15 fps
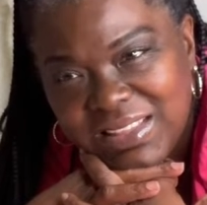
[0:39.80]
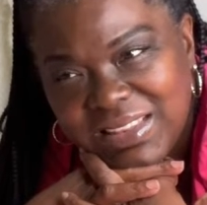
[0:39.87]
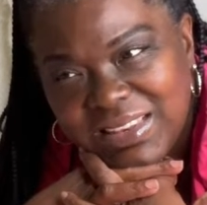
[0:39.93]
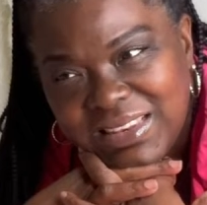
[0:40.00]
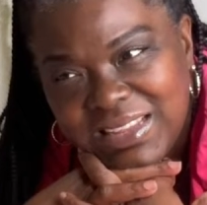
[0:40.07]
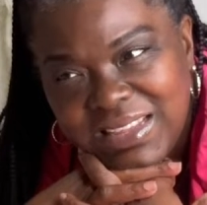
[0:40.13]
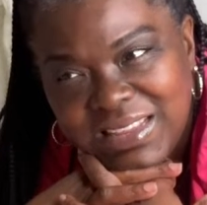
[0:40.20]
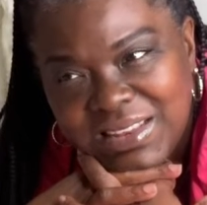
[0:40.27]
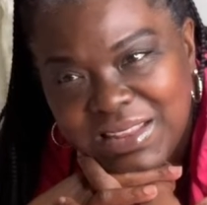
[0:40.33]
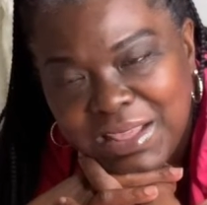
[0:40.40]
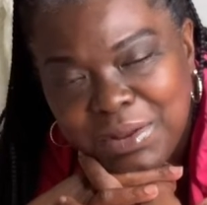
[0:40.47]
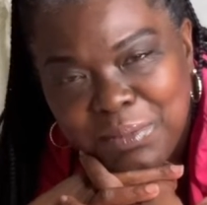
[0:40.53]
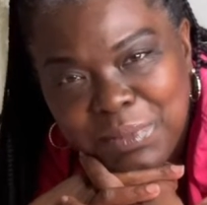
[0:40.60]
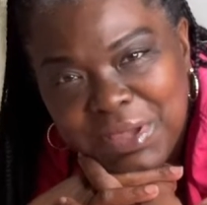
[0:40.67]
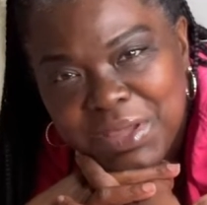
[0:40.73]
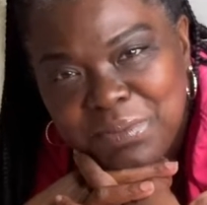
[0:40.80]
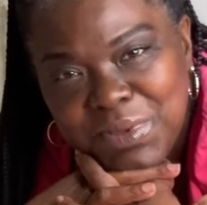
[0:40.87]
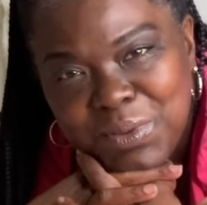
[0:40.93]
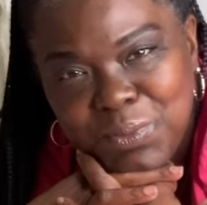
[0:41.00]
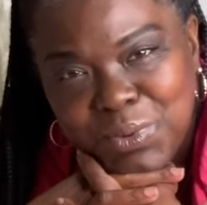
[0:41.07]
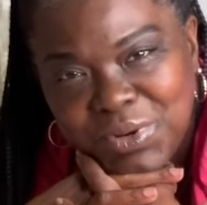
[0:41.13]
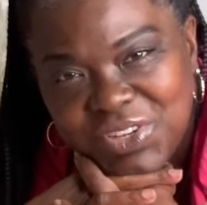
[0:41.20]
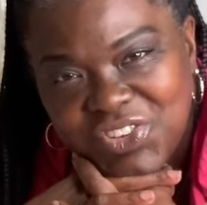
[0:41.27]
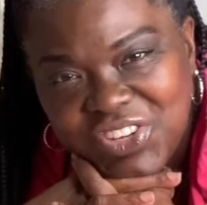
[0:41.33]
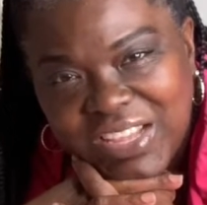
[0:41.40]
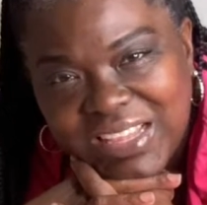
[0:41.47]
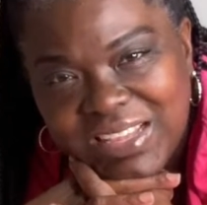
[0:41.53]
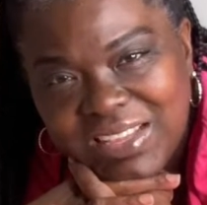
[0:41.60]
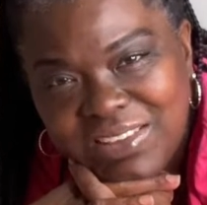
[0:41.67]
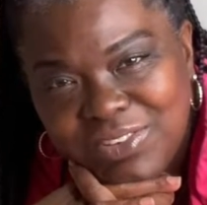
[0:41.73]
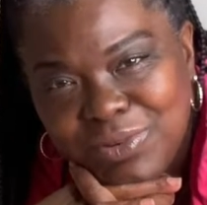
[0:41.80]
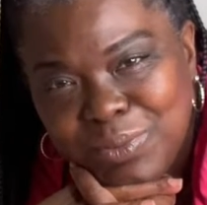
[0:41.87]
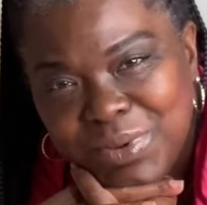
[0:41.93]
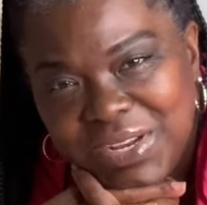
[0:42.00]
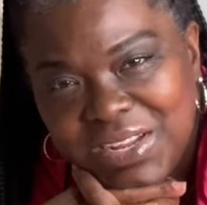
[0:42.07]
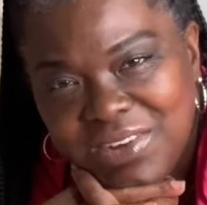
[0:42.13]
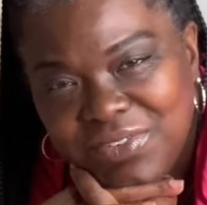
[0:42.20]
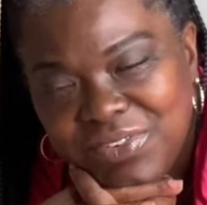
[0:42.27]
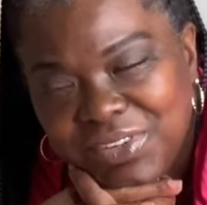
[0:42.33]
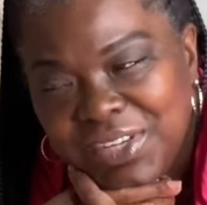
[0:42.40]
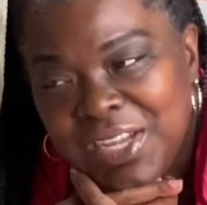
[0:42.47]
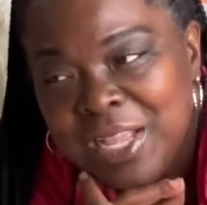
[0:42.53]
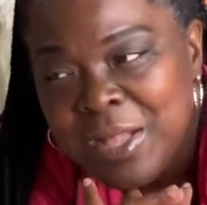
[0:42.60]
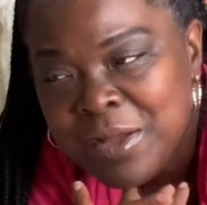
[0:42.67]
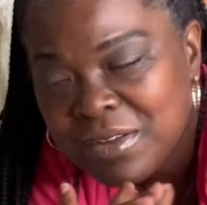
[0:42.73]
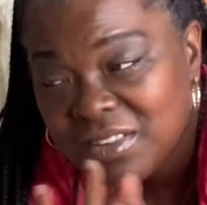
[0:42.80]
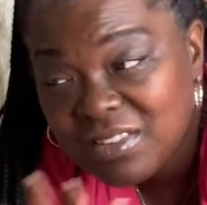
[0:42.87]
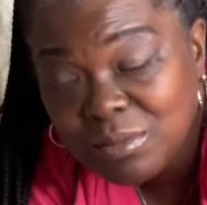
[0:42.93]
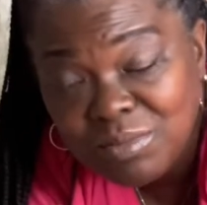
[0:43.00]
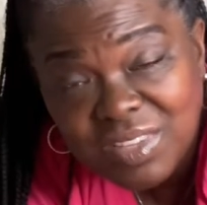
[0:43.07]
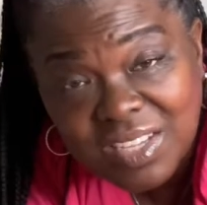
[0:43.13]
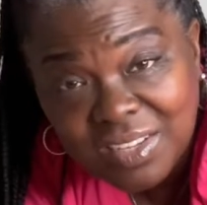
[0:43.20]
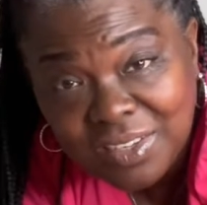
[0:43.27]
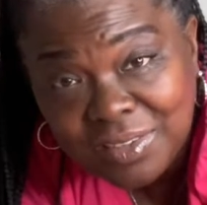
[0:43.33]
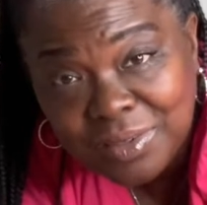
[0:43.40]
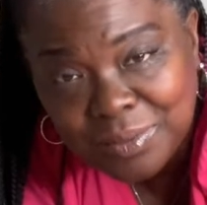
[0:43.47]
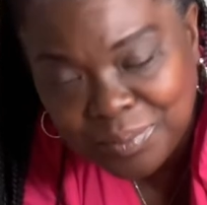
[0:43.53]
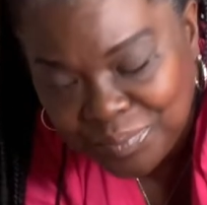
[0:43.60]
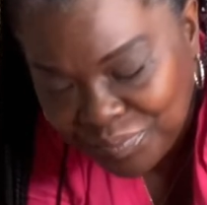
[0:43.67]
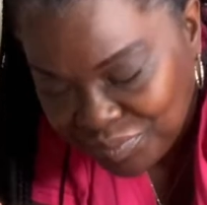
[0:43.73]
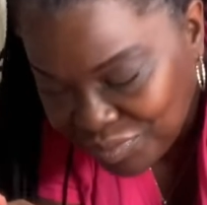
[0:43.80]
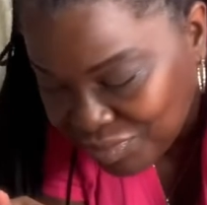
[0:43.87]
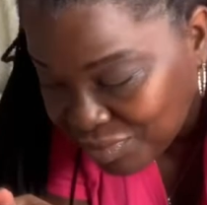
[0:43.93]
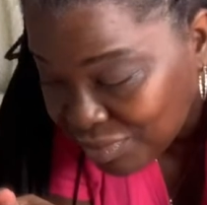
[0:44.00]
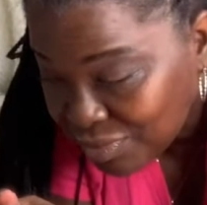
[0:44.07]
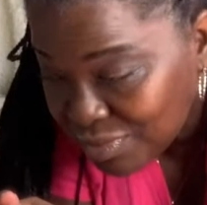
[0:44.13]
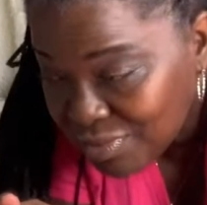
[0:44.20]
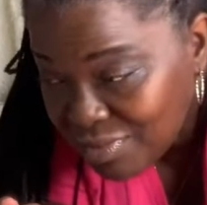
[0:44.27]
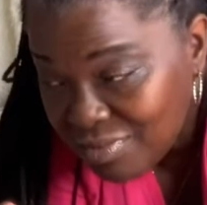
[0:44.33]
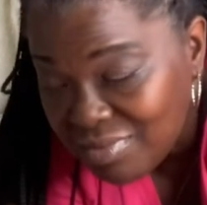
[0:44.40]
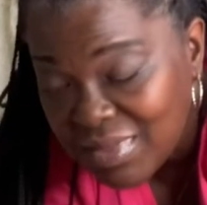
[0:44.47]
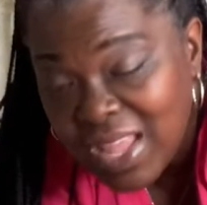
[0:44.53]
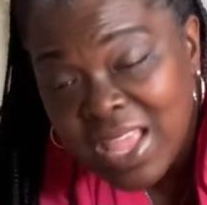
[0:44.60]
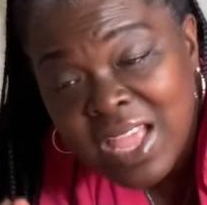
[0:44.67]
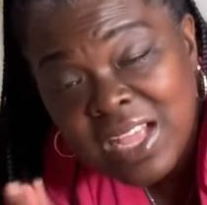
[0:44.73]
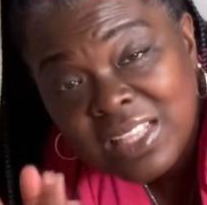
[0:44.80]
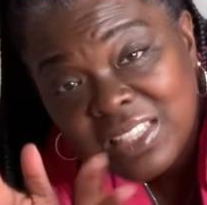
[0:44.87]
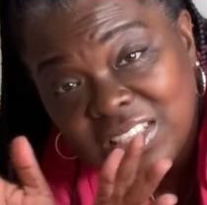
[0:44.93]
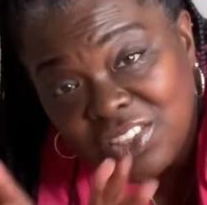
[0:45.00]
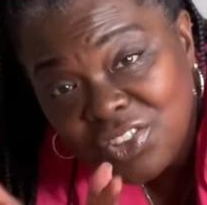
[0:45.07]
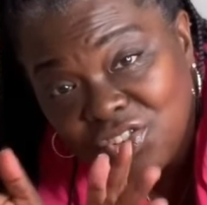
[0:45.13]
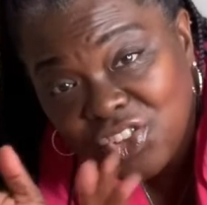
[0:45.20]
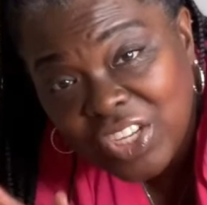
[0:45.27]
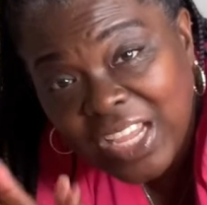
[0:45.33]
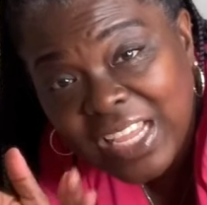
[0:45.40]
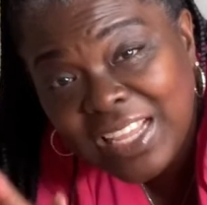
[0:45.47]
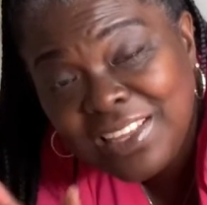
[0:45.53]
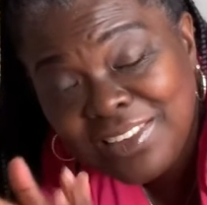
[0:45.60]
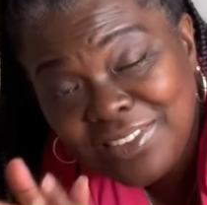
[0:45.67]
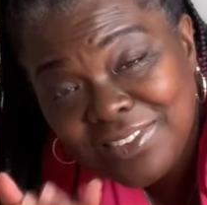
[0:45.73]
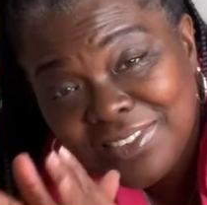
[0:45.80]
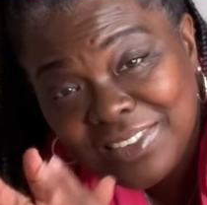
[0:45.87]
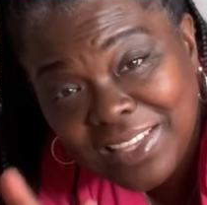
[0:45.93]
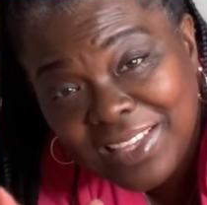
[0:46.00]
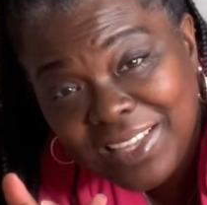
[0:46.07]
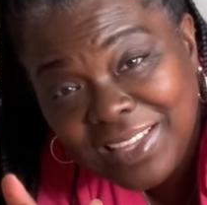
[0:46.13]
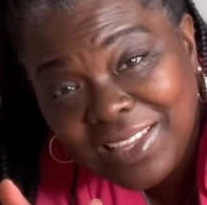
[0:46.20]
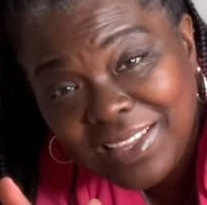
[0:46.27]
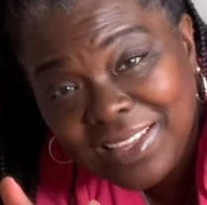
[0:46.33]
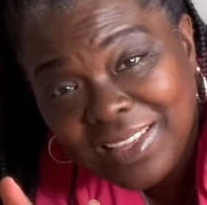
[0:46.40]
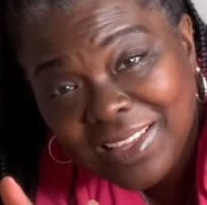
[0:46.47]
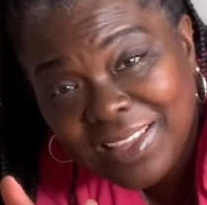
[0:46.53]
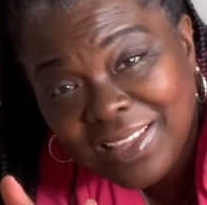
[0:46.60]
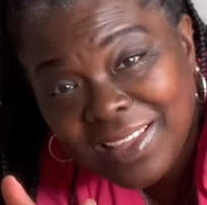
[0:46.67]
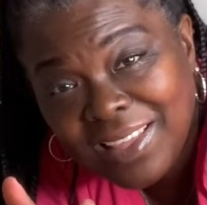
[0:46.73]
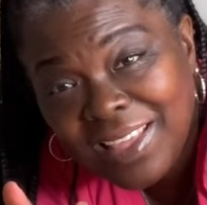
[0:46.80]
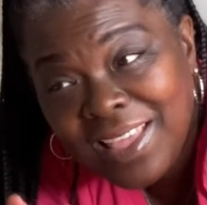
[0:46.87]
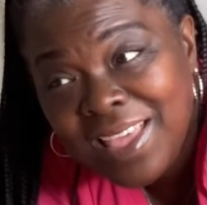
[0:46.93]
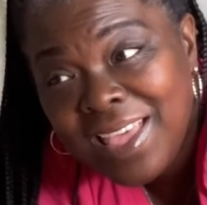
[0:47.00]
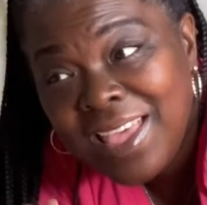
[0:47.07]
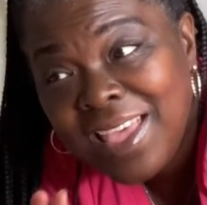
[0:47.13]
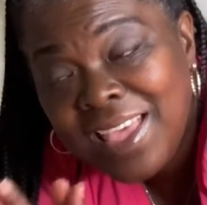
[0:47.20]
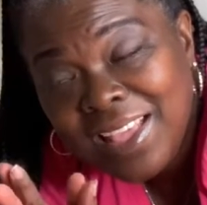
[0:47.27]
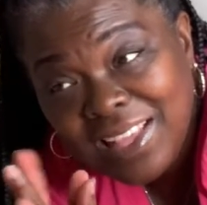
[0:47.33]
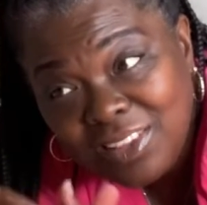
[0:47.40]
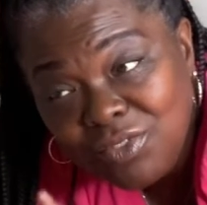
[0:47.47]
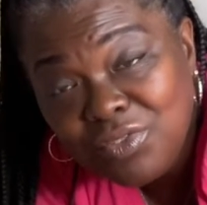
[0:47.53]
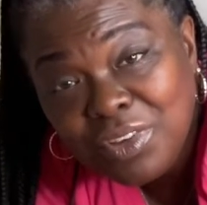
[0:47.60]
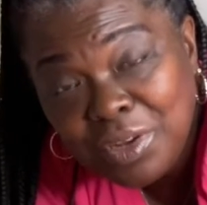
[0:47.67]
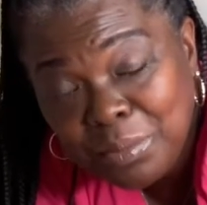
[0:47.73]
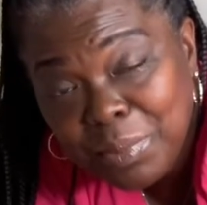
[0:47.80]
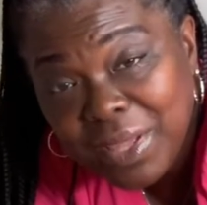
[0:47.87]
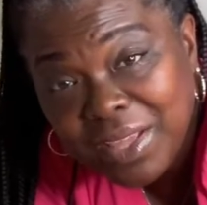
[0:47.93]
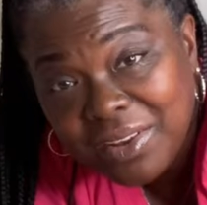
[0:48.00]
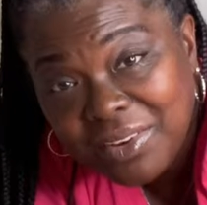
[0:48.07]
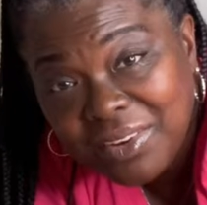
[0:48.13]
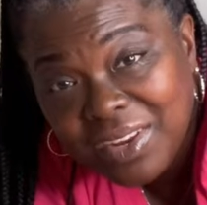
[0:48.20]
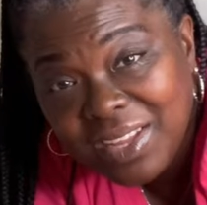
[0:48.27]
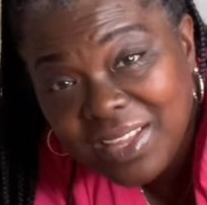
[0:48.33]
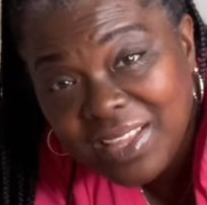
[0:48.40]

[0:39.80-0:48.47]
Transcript: then that'll make me want to change or whatever. Because I'm telling you, this change thing is for the better.